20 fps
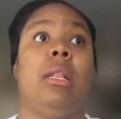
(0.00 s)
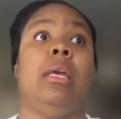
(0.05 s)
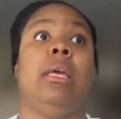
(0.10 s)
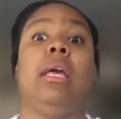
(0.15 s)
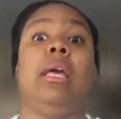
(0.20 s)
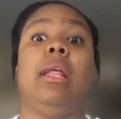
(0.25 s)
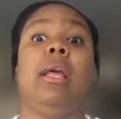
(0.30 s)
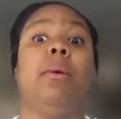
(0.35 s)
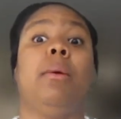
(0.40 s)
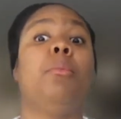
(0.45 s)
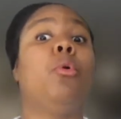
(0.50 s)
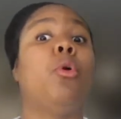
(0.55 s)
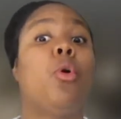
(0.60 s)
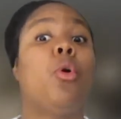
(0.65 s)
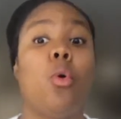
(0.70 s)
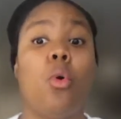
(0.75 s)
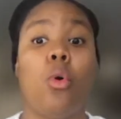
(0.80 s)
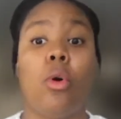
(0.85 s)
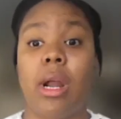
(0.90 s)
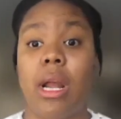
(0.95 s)
getting more
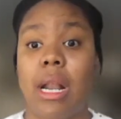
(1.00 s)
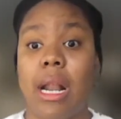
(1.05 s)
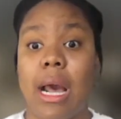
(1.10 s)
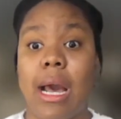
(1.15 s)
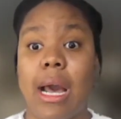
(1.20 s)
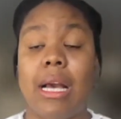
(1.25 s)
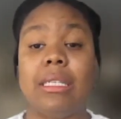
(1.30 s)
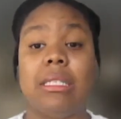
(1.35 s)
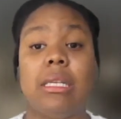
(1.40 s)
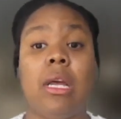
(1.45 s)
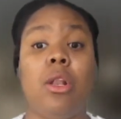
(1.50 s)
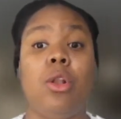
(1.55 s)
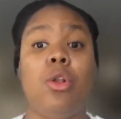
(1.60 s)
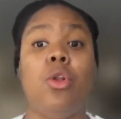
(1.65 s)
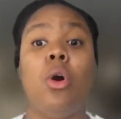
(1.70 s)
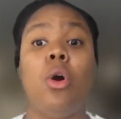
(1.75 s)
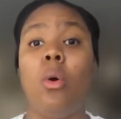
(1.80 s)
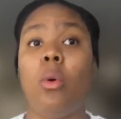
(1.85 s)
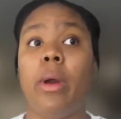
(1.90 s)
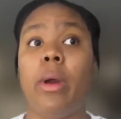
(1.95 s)
organized, and
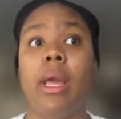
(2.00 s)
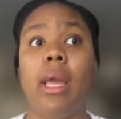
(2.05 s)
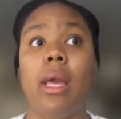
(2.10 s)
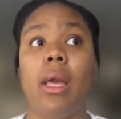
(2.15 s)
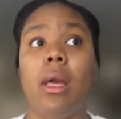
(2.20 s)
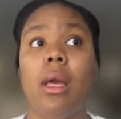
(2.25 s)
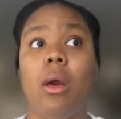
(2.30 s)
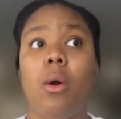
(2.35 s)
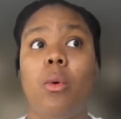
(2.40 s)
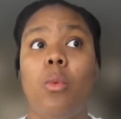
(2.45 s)
knowing